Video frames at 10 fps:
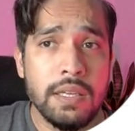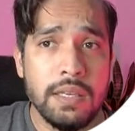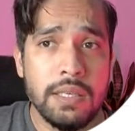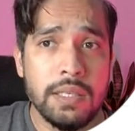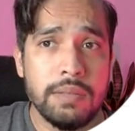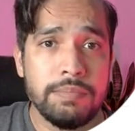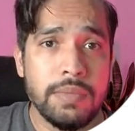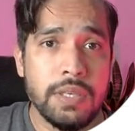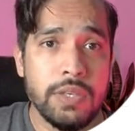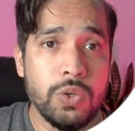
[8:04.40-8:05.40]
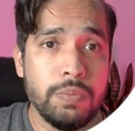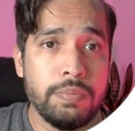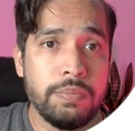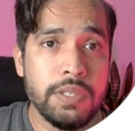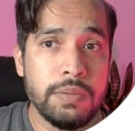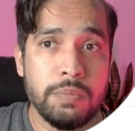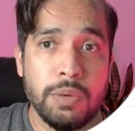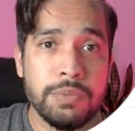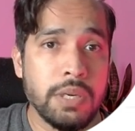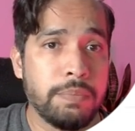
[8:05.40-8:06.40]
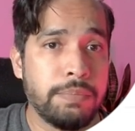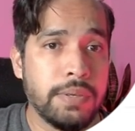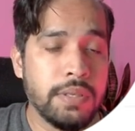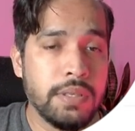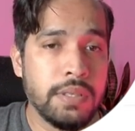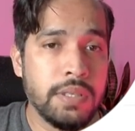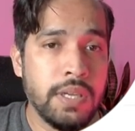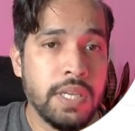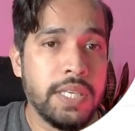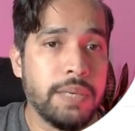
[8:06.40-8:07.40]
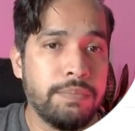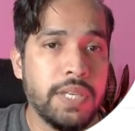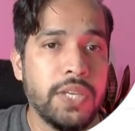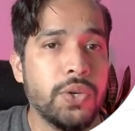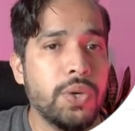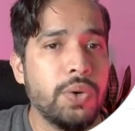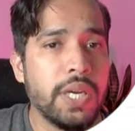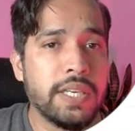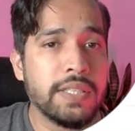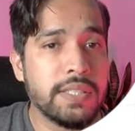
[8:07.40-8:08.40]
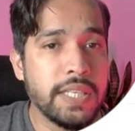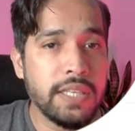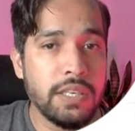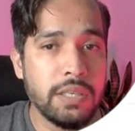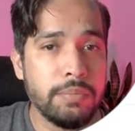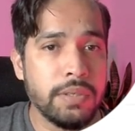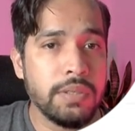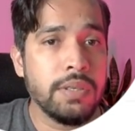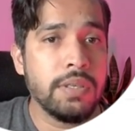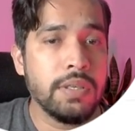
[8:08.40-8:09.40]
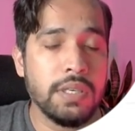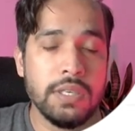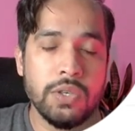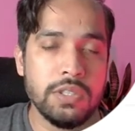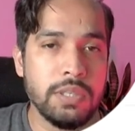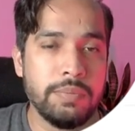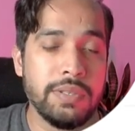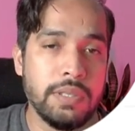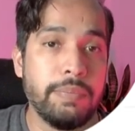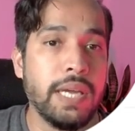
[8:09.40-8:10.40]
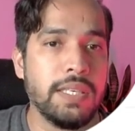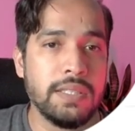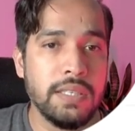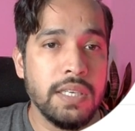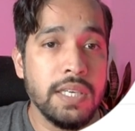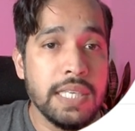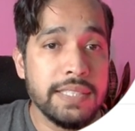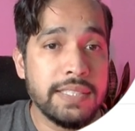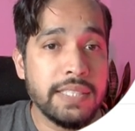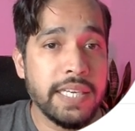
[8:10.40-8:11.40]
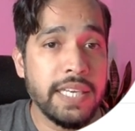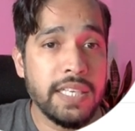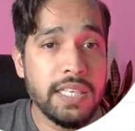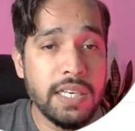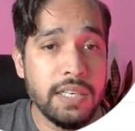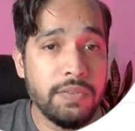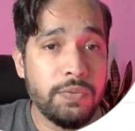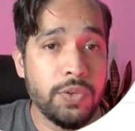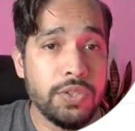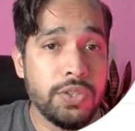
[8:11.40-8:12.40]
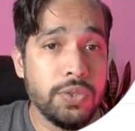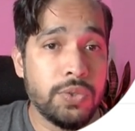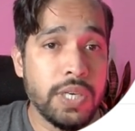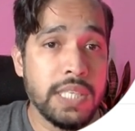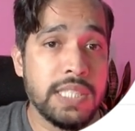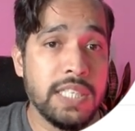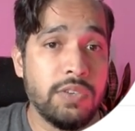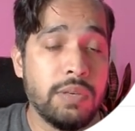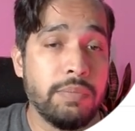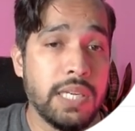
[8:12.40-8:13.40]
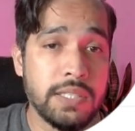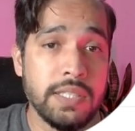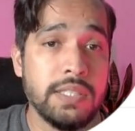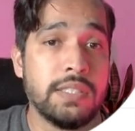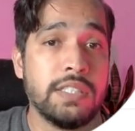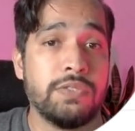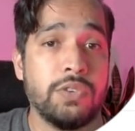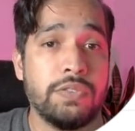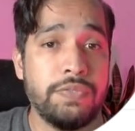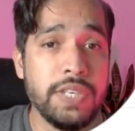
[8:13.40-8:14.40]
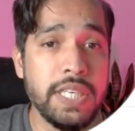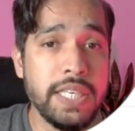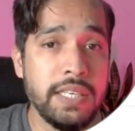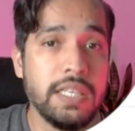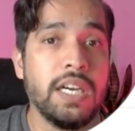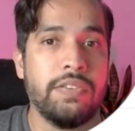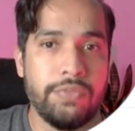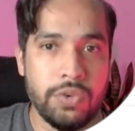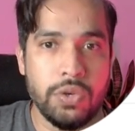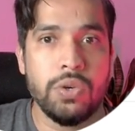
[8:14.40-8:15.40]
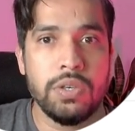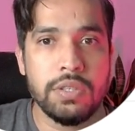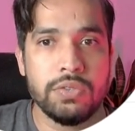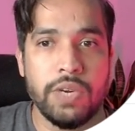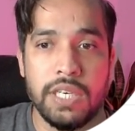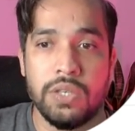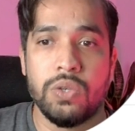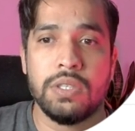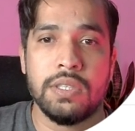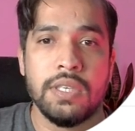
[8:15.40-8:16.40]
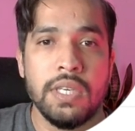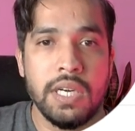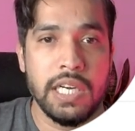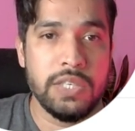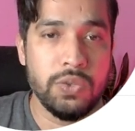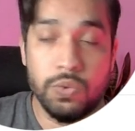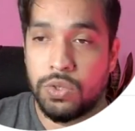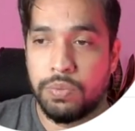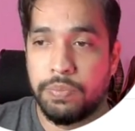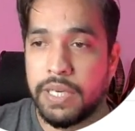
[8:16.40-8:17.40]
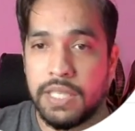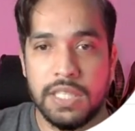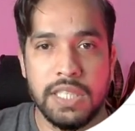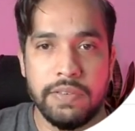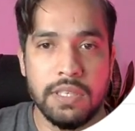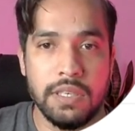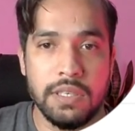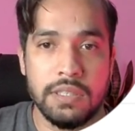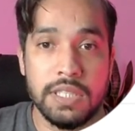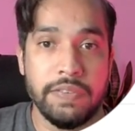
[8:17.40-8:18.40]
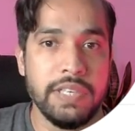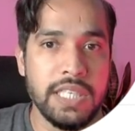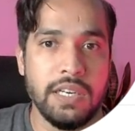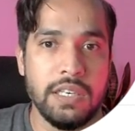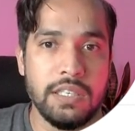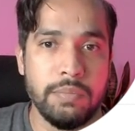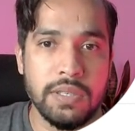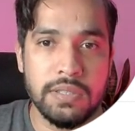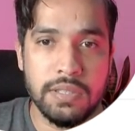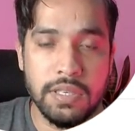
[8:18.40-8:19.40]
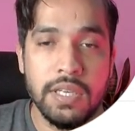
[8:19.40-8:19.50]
I hope it pops up. Yeah, there you go. I can see the ribbon, not the ribbon, the banner saying want to try SQL Managed Instance for free. Of course, why not? I don't want to pay 1700 bucks.